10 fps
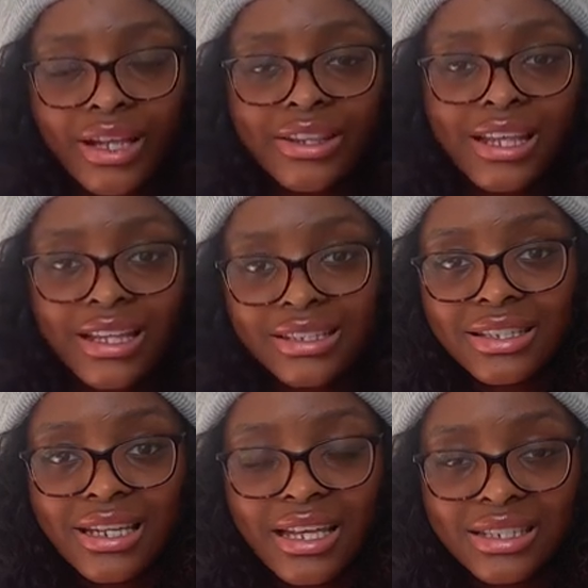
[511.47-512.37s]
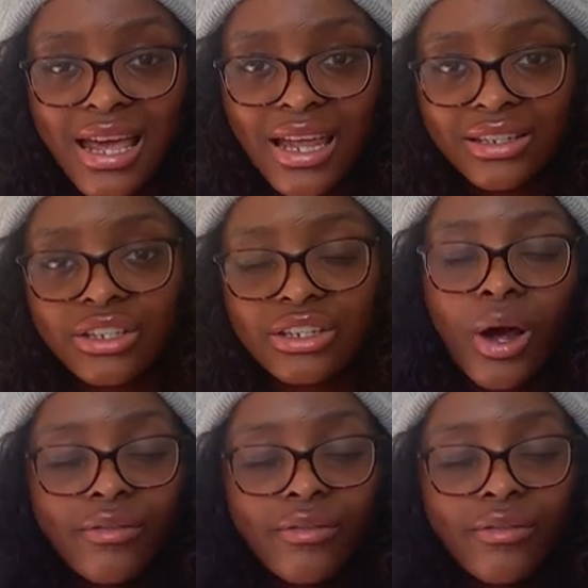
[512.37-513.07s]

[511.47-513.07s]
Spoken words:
Like, the internet is endless. Like,